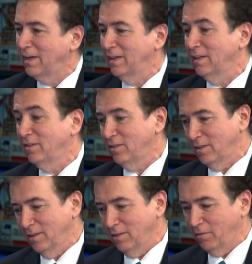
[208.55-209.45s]
at least
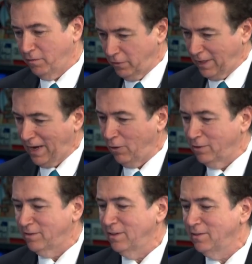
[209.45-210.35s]
for now,
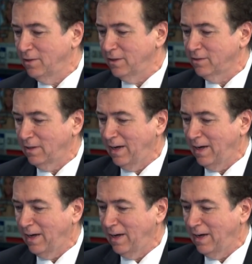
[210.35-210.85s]
sees this